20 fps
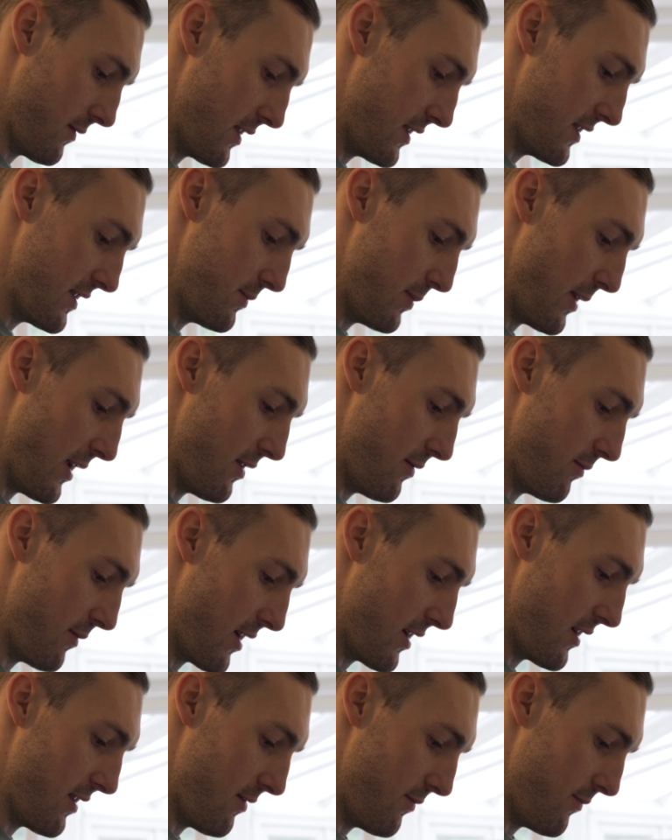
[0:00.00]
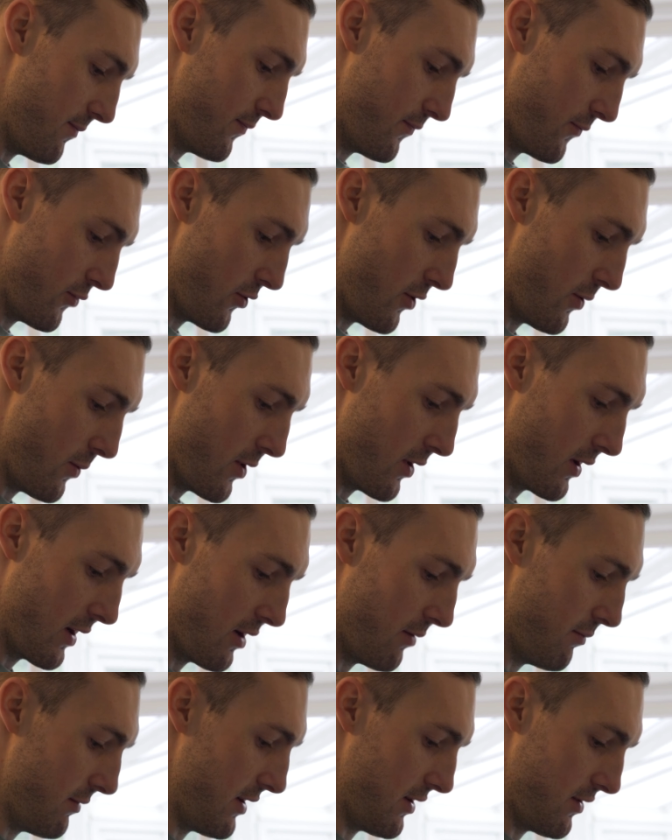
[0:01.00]
This has been my
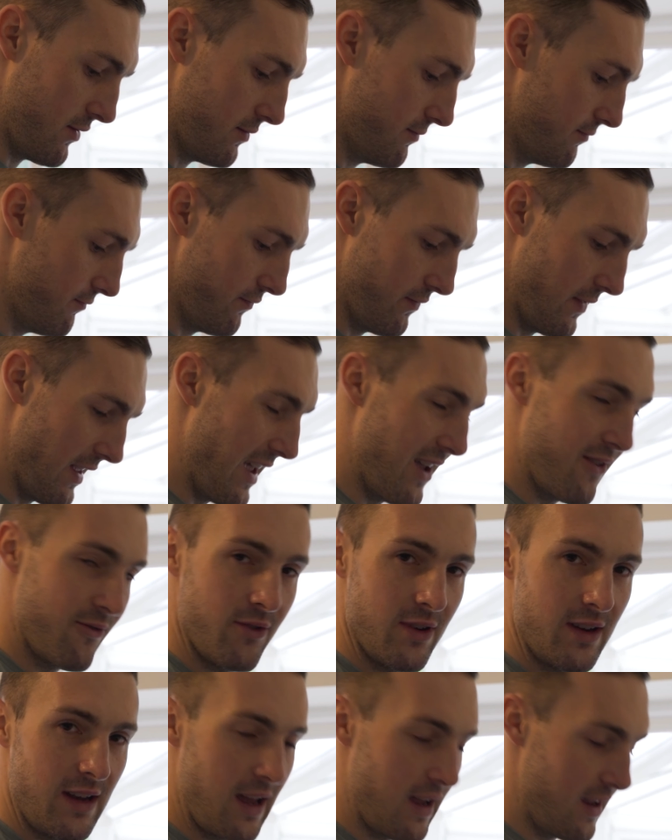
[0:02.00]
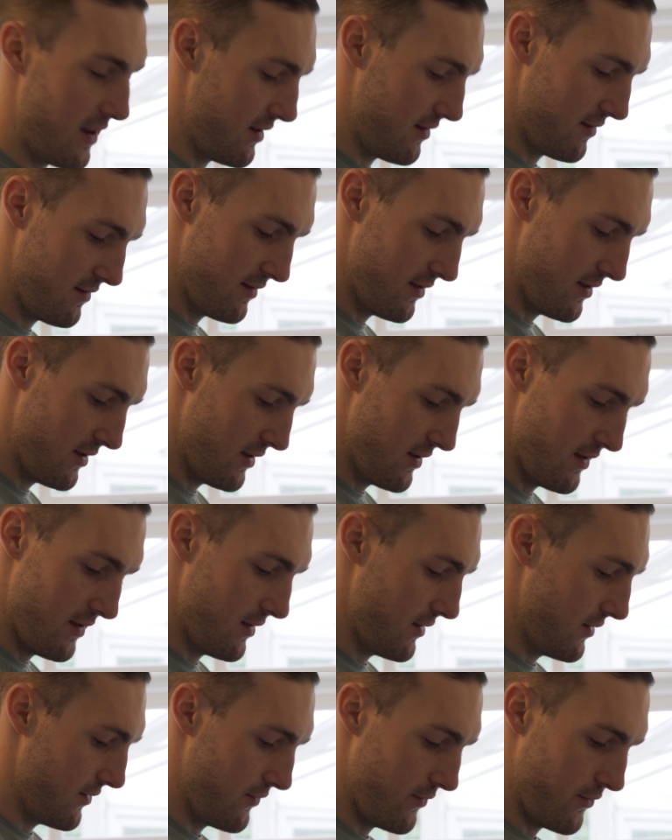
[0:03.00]
pre-workout meal every day
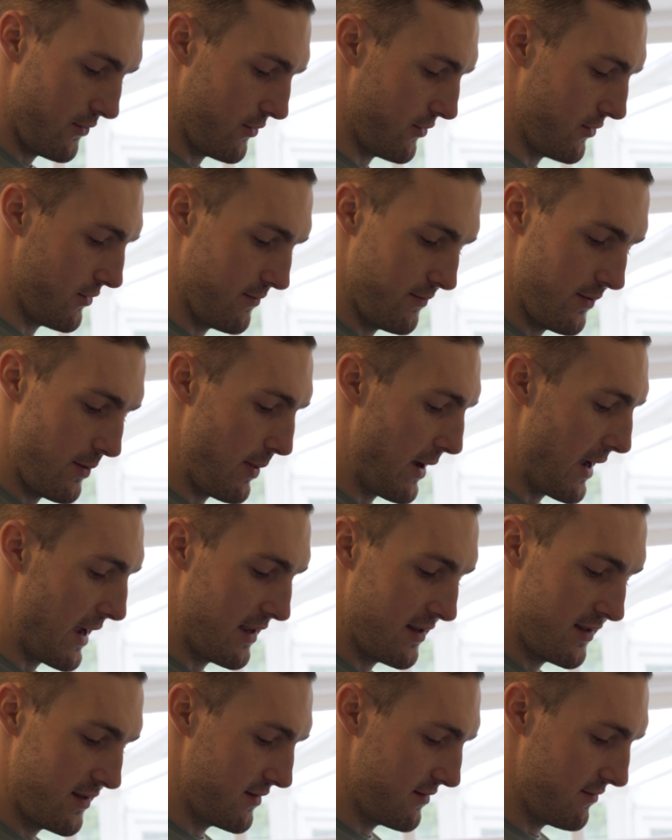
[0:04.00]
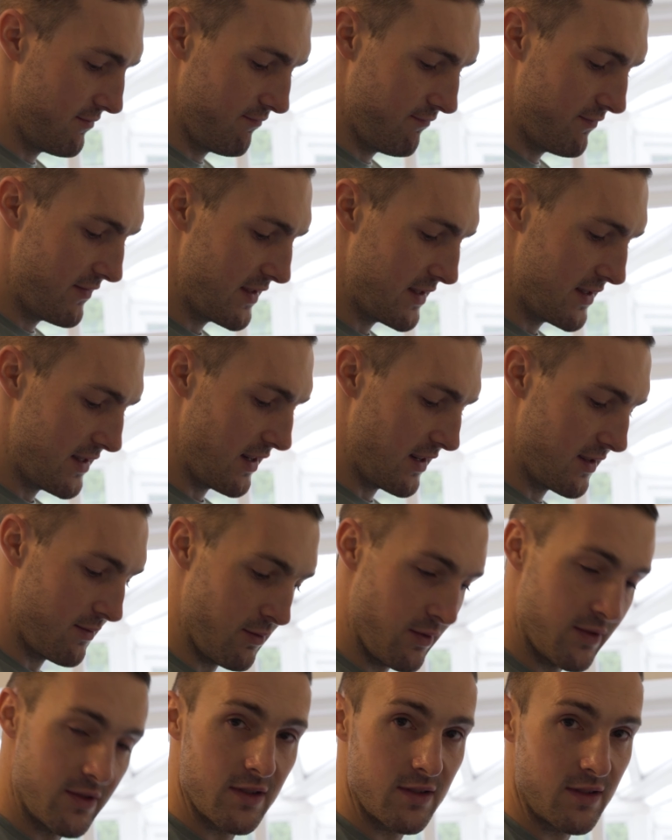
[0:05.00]
for the past six
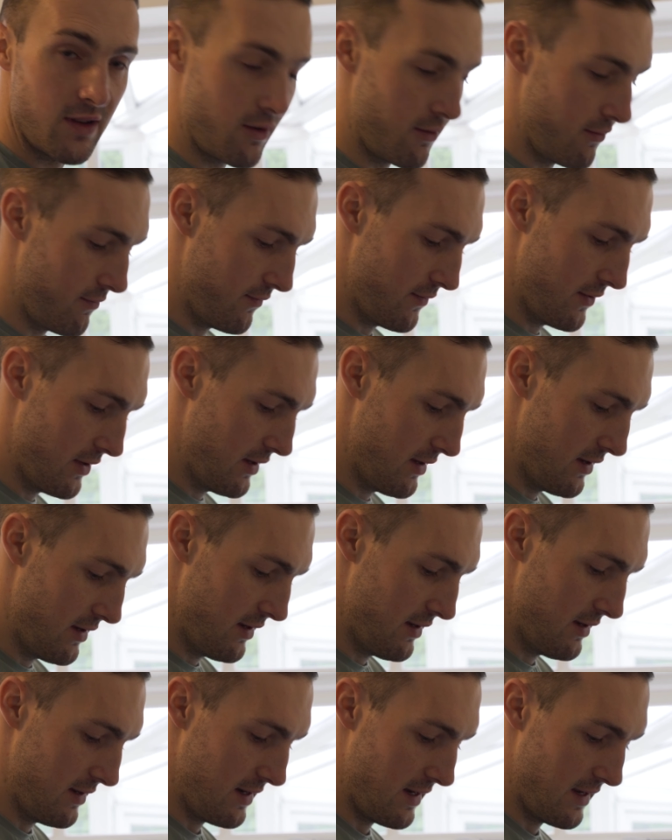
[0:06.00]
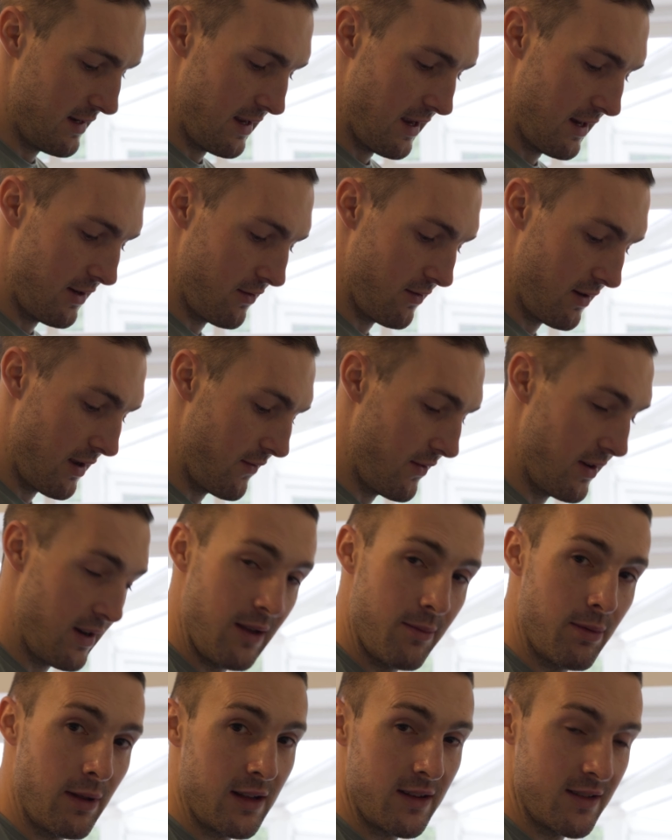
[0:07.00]
months or so. And I don't have
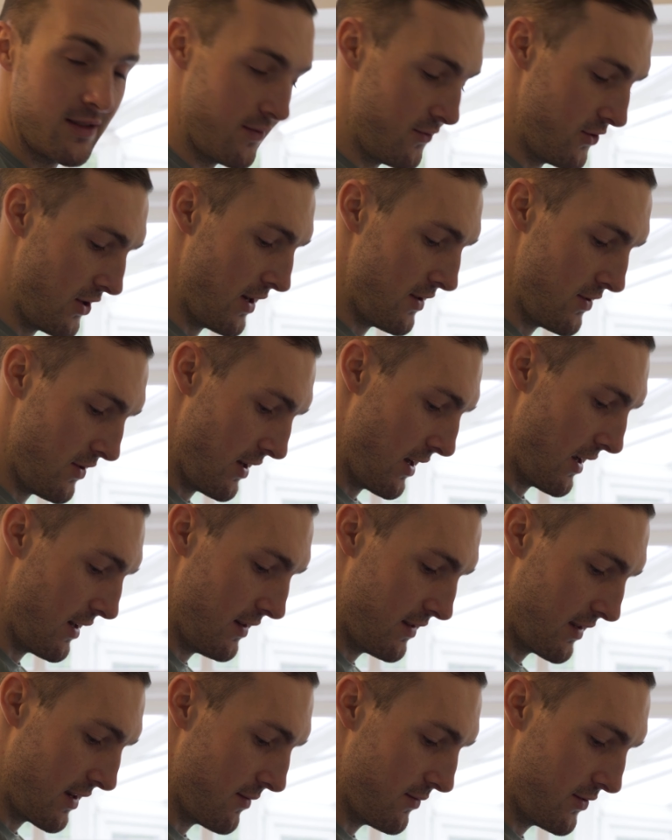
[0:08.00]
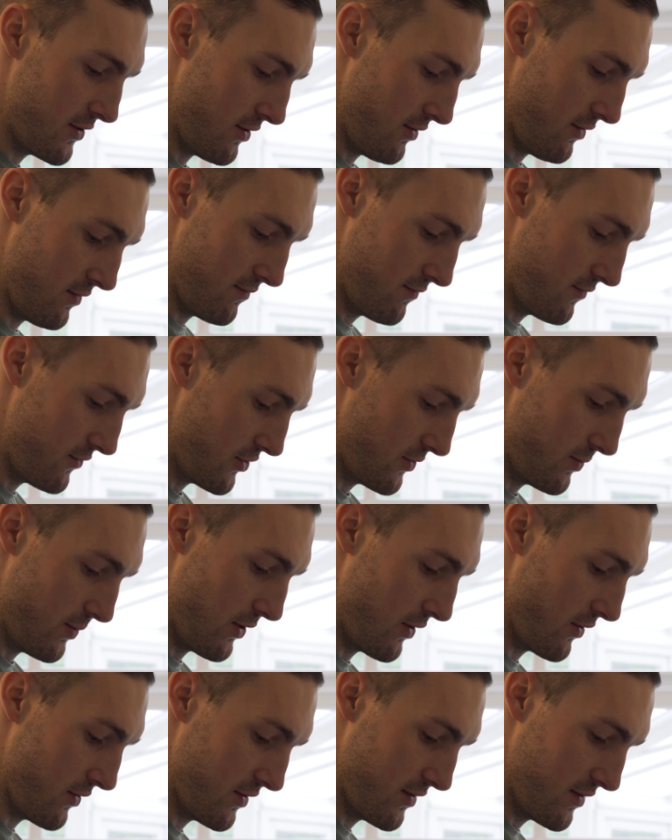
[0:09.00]
any plans of changing it anytime soon, just
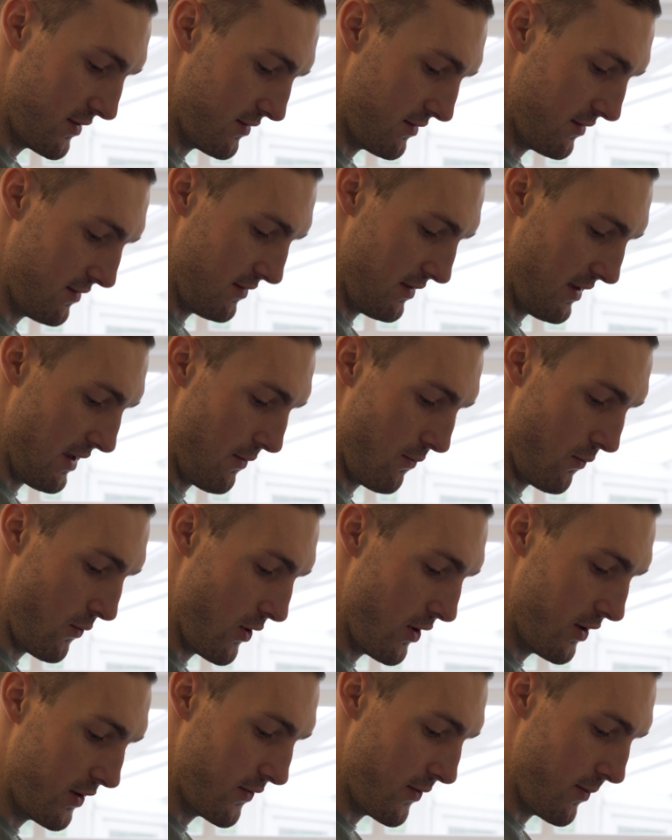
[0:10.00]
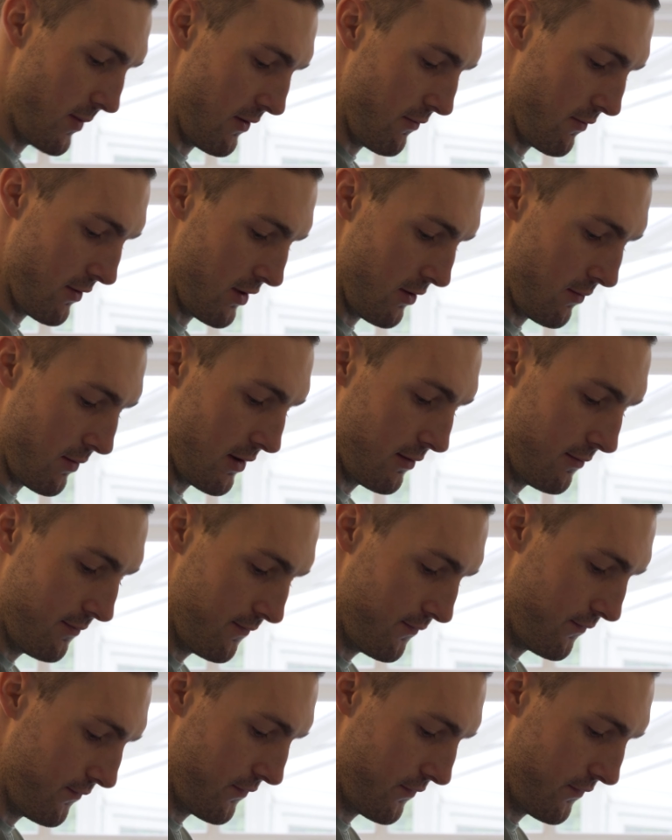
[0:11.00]
because it works for me really well.